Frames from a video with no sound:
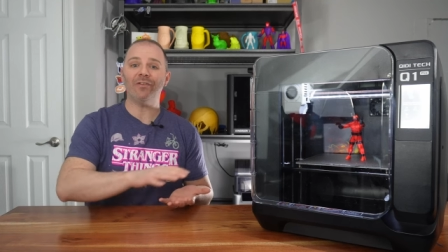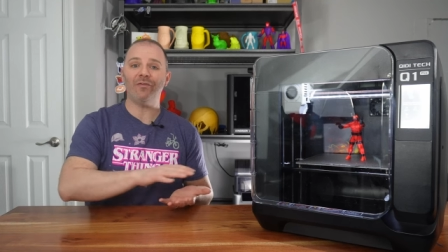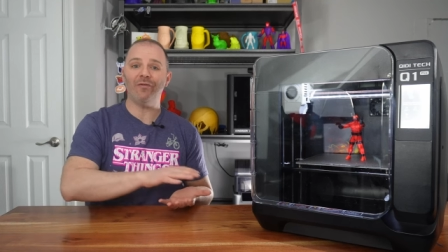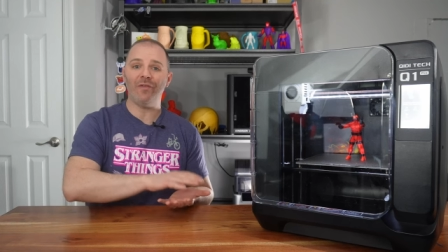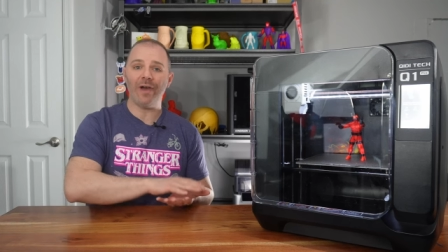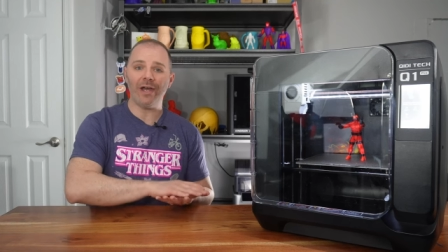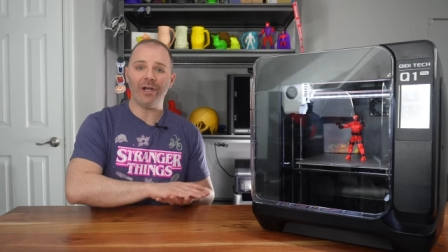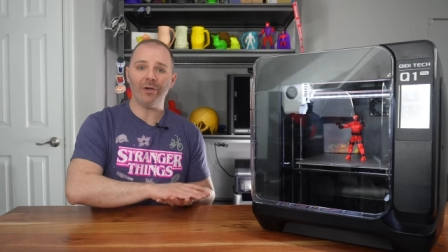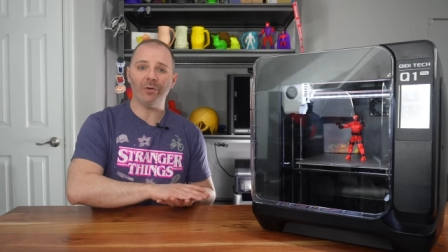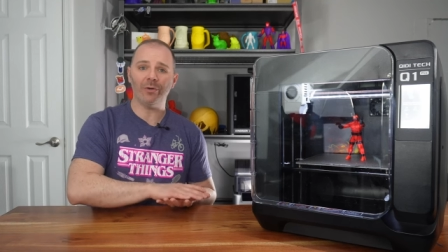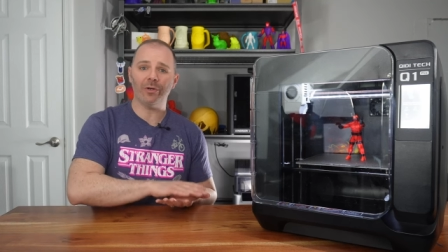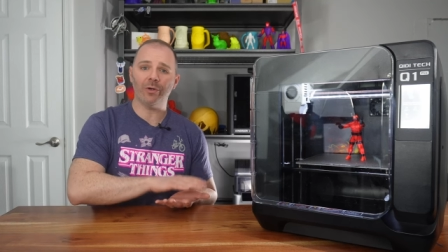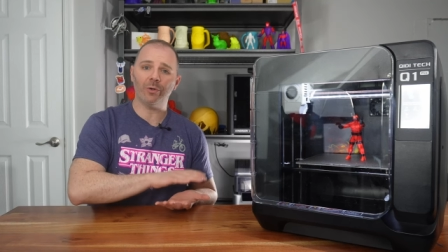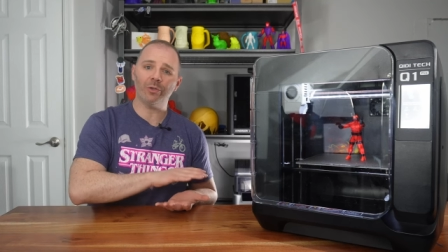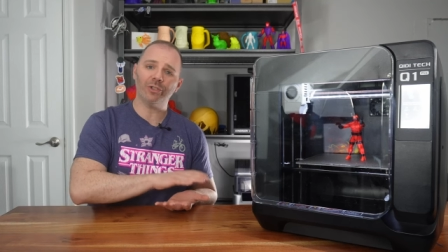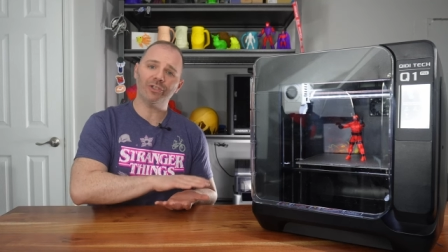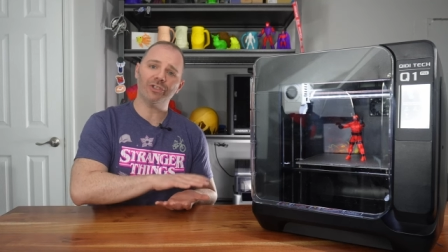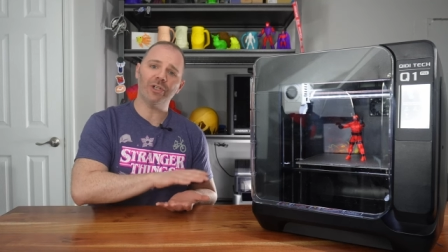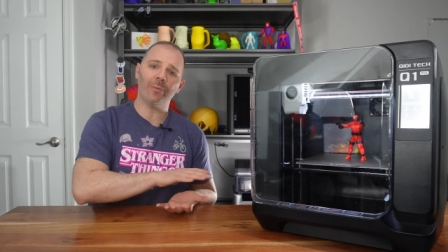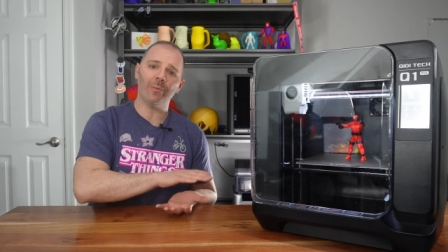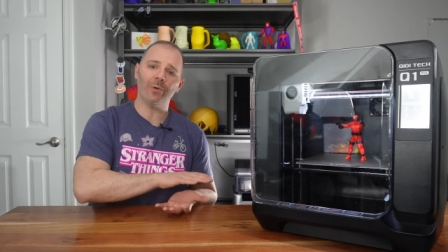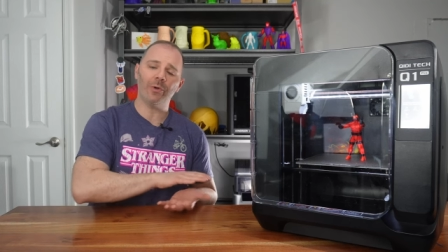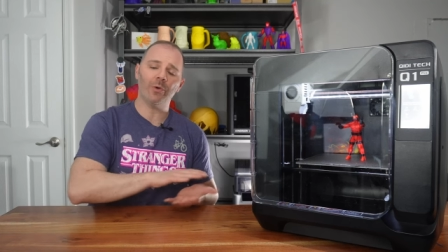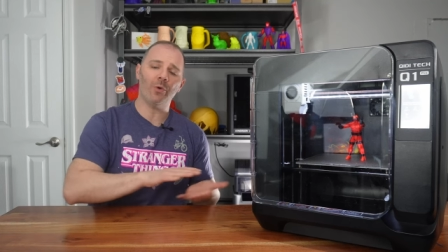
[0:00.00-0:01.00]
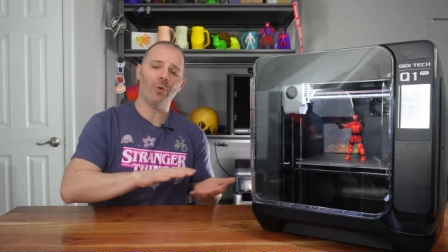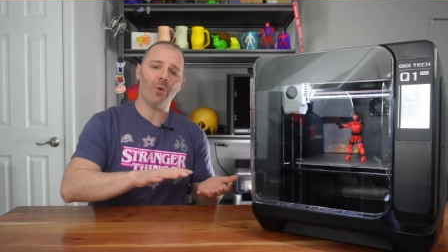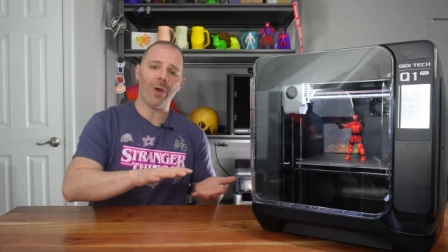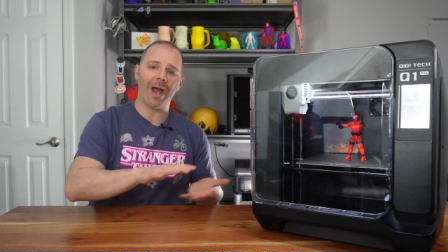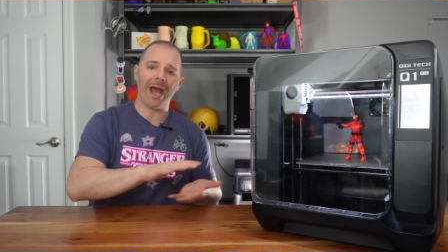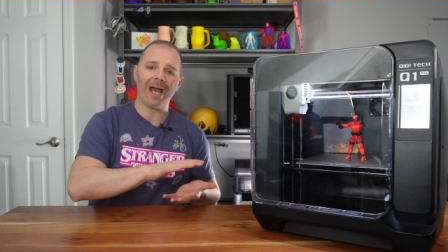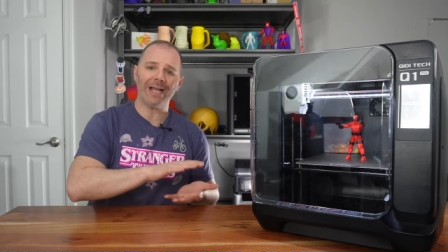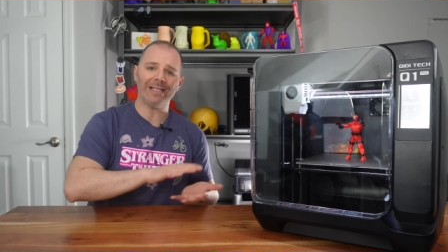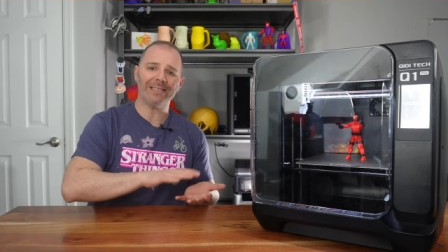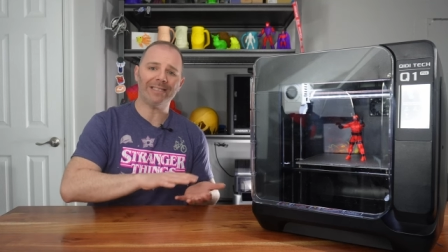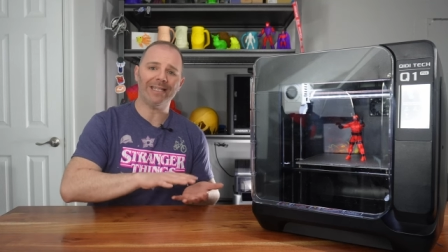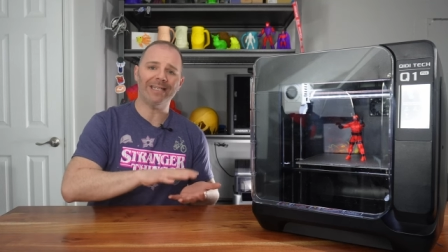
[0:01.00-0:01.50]
a veteran or someone who
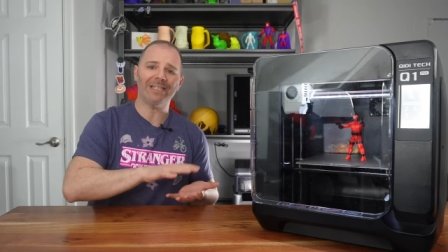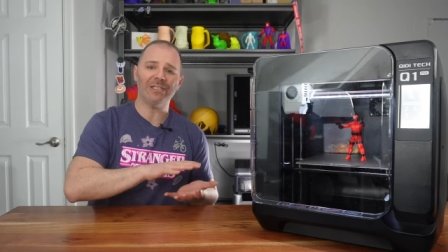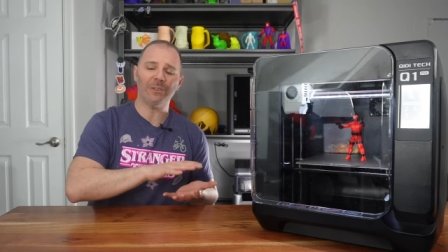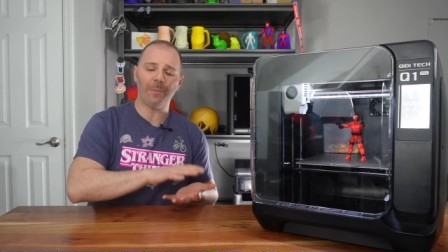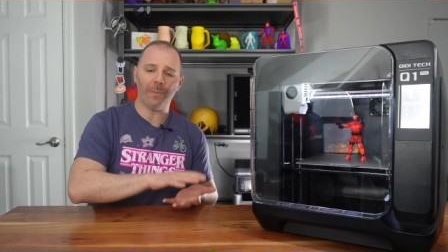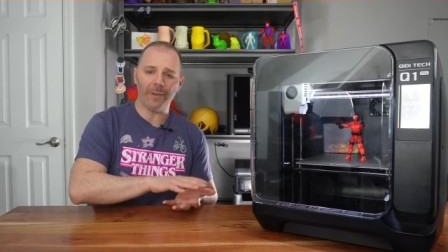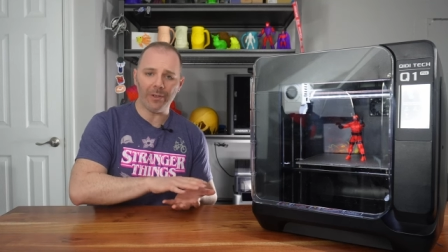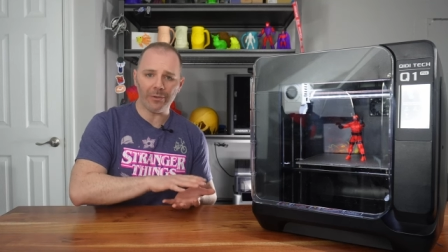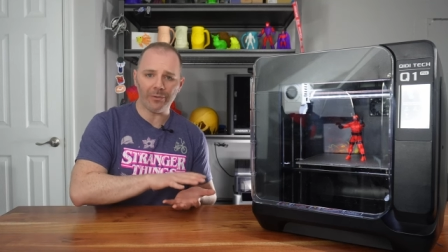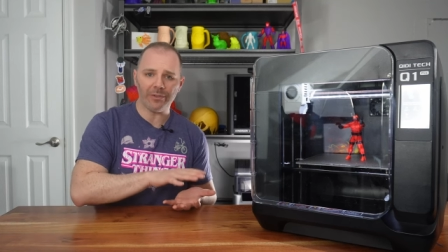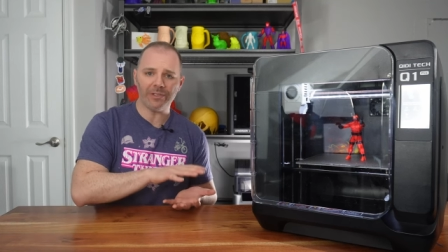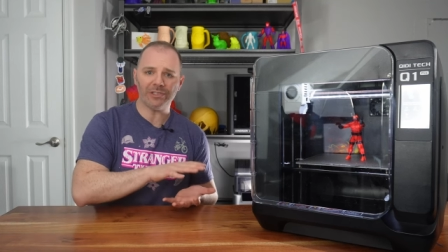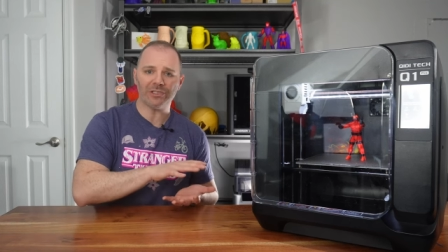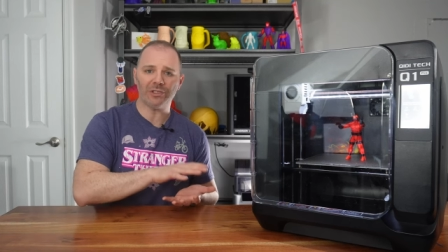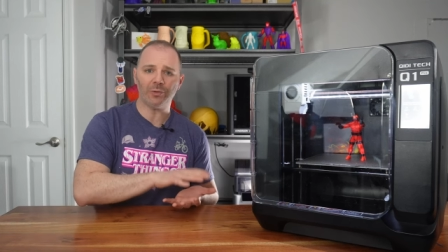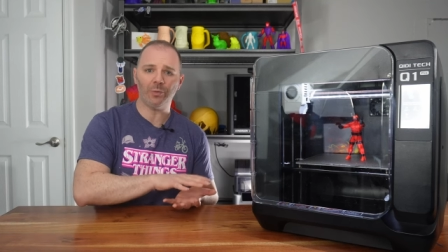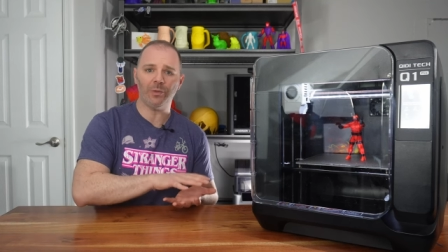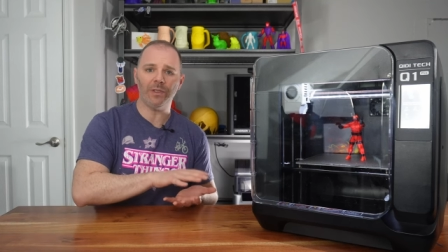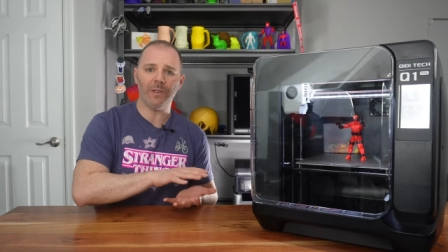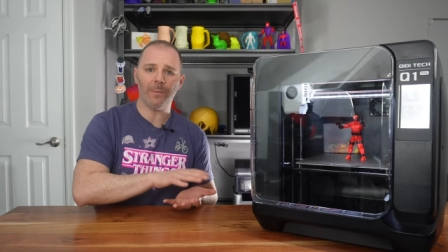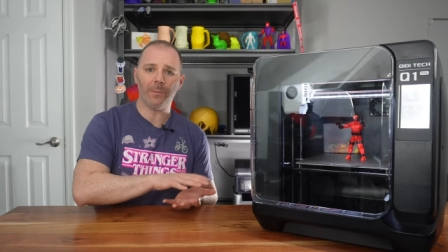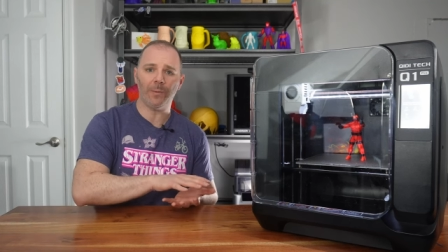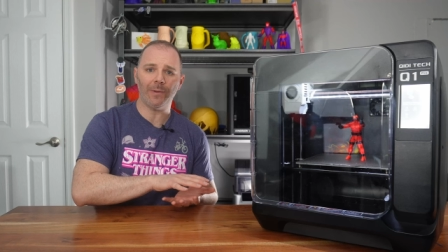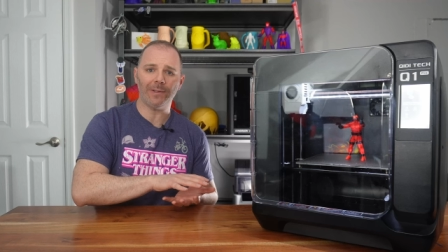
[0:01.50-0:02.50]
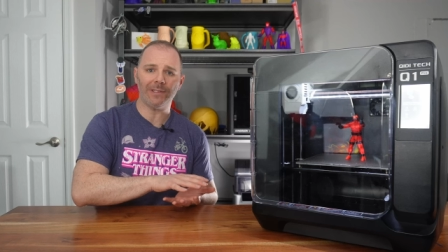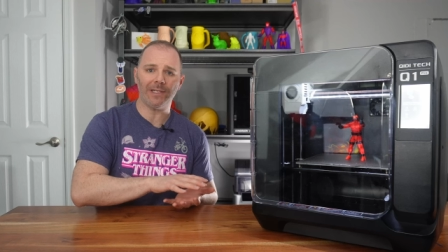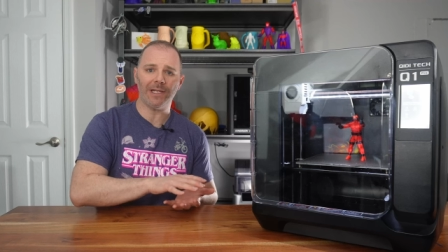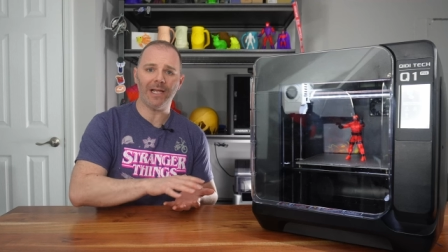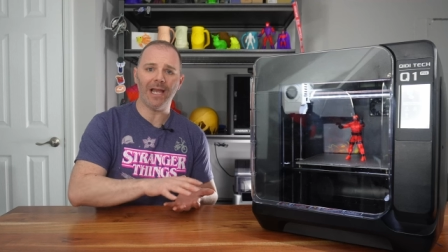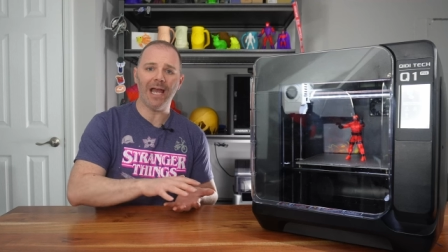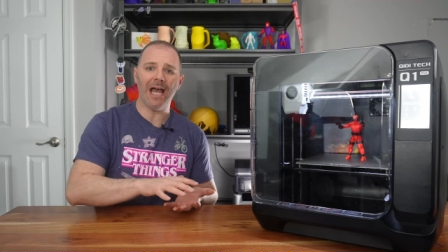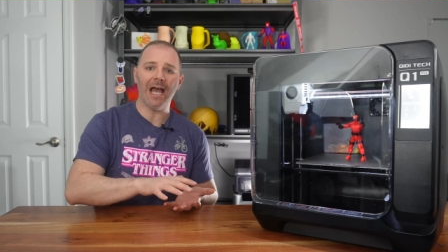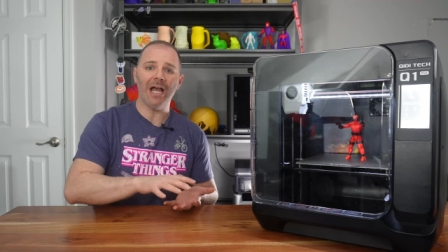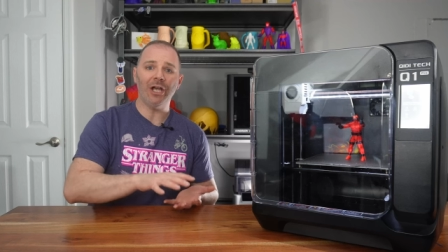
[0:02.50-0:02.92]
has experienced 3D printing,